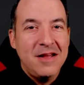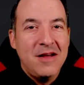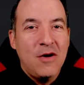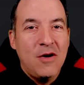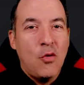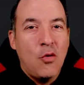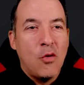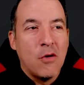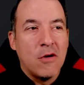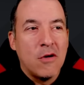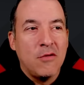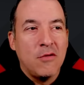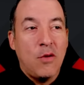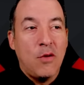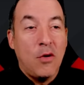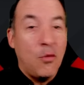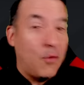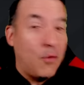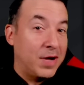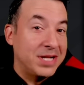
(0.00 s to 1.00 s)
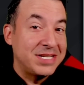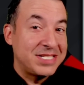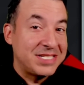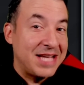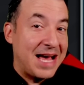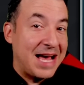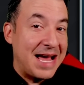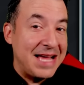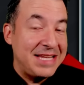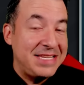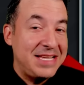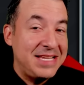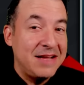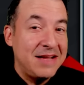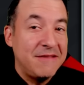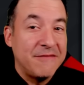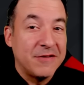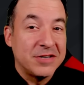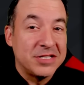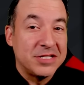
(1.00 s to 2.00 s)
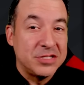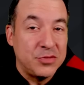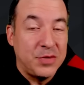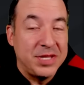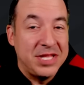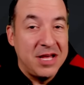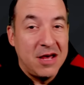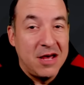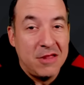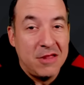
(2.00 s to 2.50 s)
or what one side did versus what the other